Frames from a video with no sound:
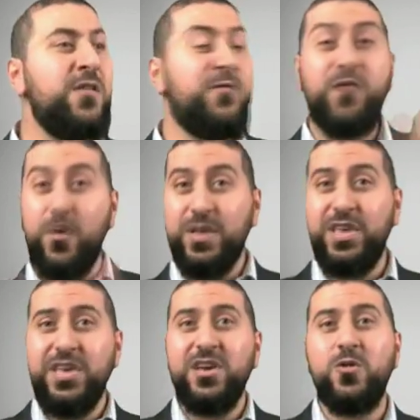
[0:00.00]
And from
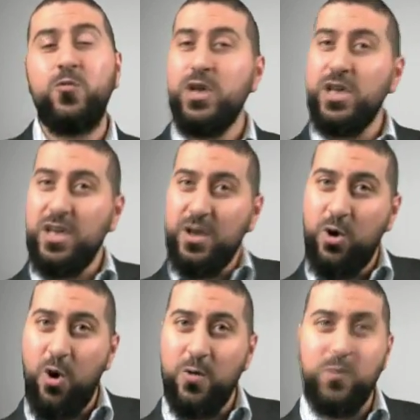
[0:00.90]
here, we
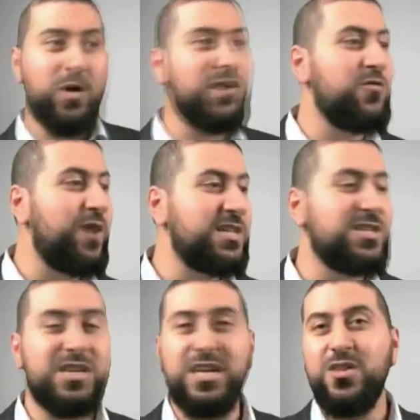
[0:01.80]
go in one direction.